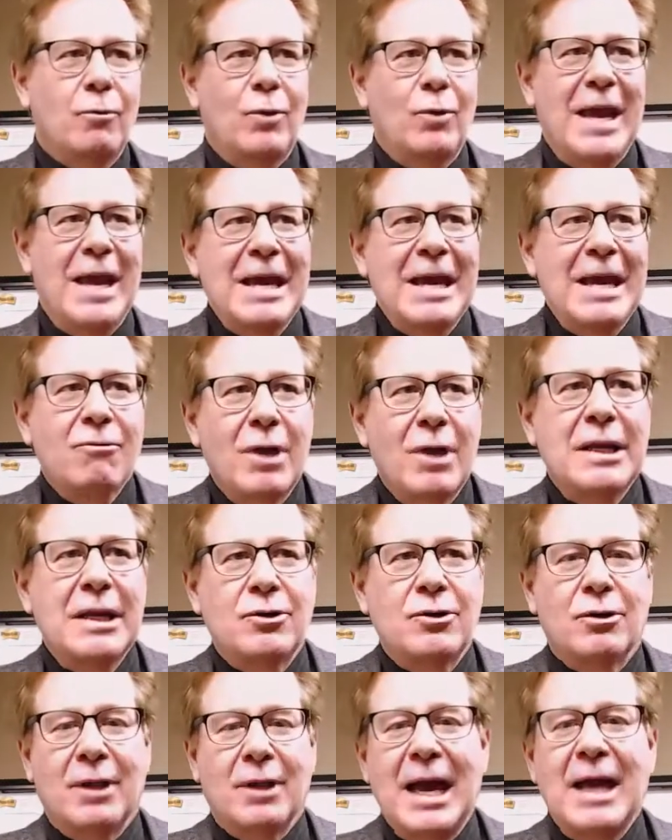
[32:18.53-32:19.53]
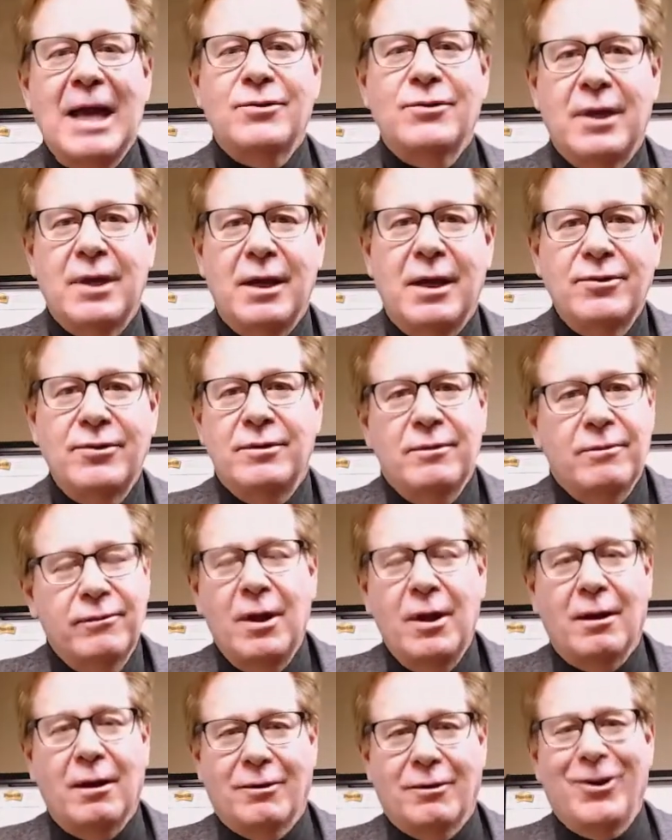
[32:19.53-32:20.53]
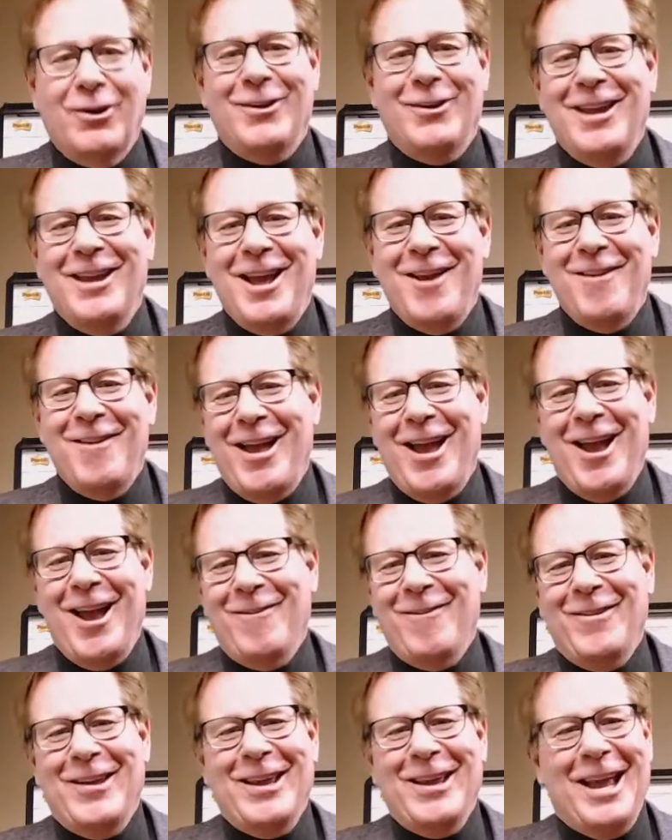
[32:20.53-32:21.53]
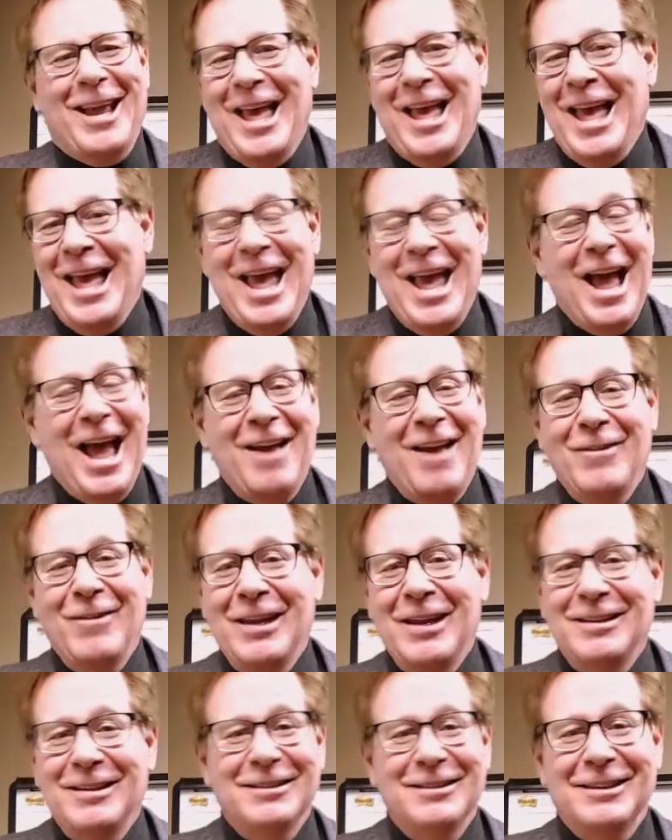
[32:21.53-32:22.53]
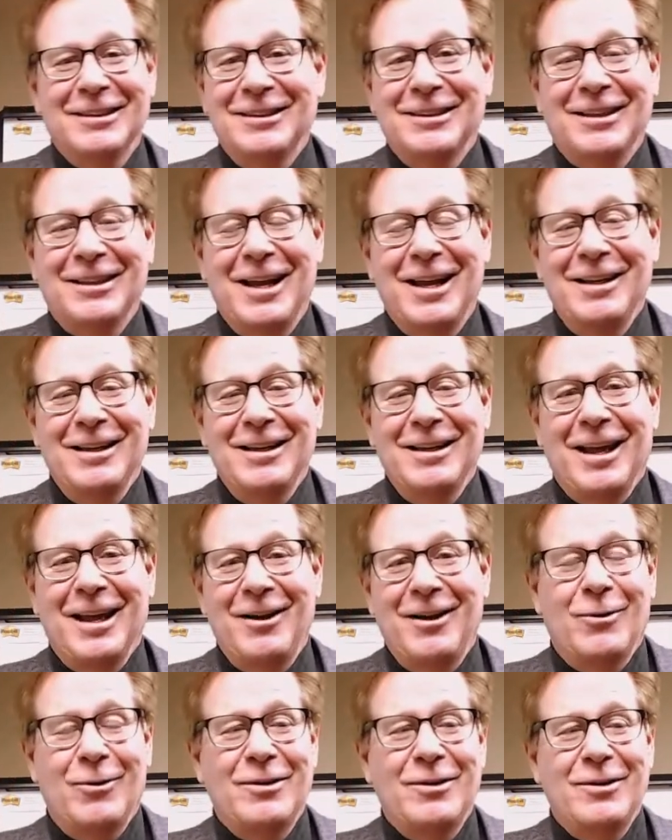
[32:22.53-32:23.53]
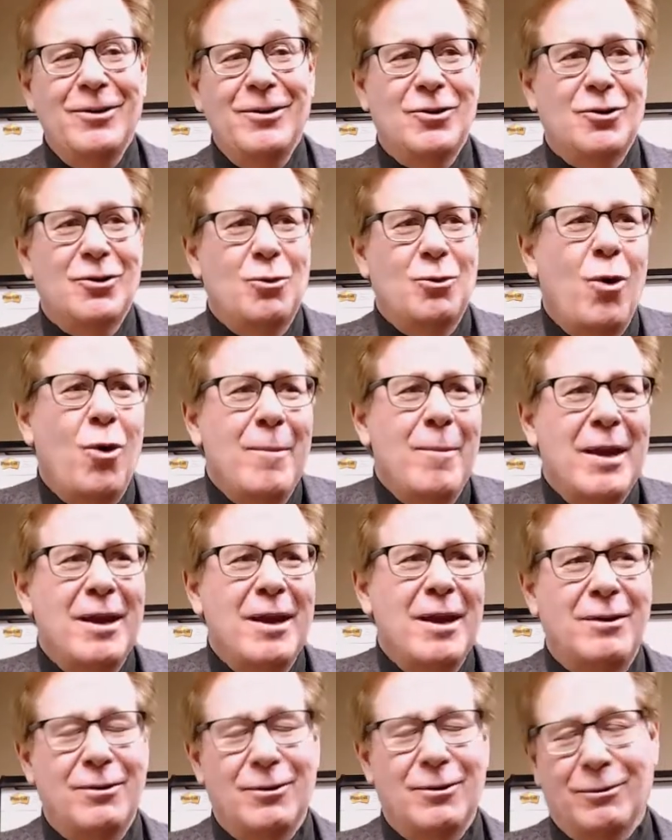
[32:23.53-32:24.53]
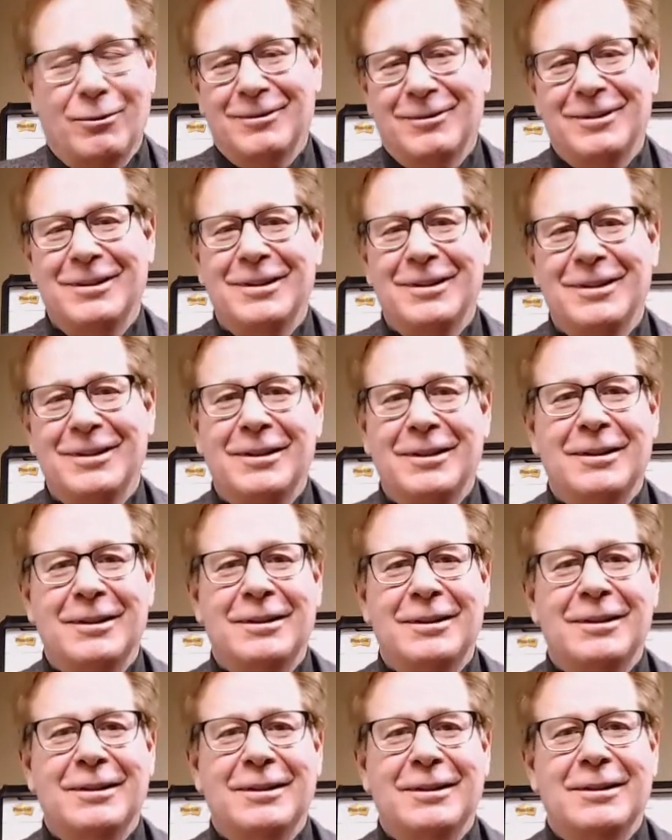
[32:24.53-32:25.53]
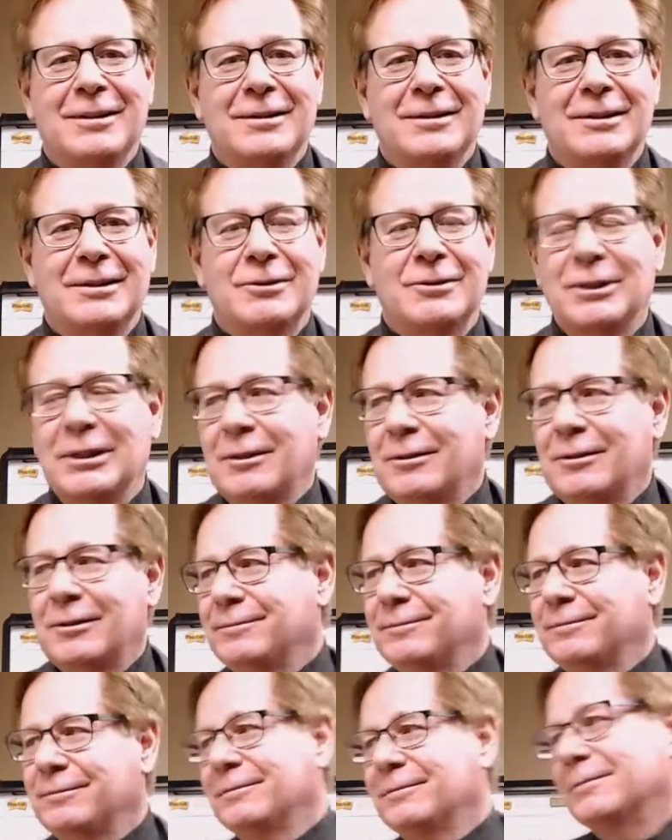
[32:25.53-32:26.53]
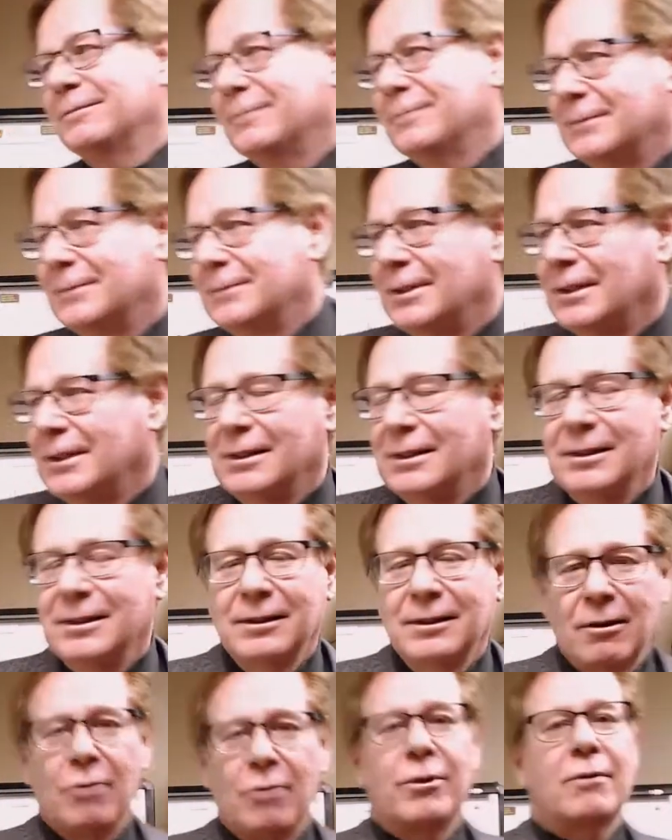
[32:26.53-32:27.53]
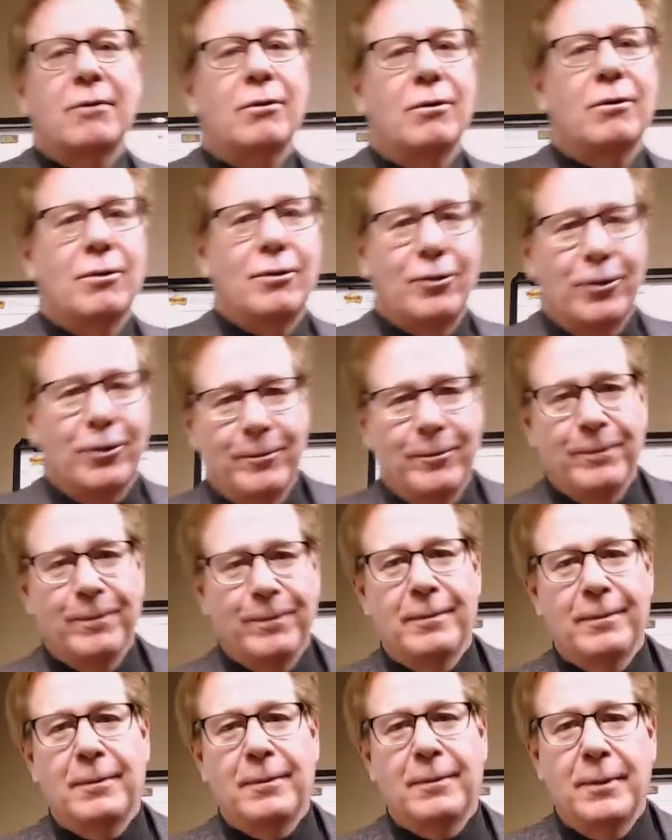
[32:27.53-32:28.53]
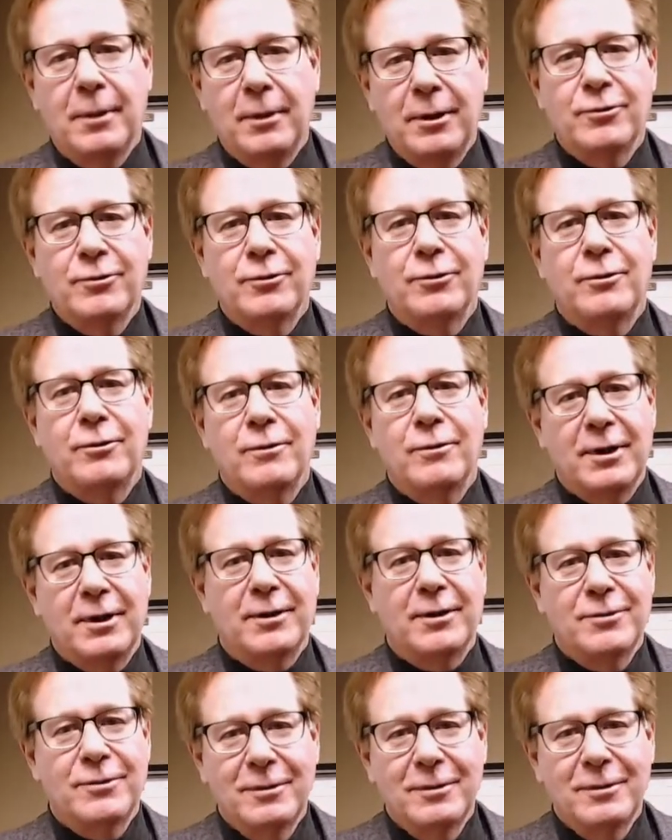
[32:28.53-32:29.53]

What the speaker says: We hand graded your last test, and you flunked. I don't know what to do. So what am I going to do? He says, well, call Rick Roller. He'll get you through the test.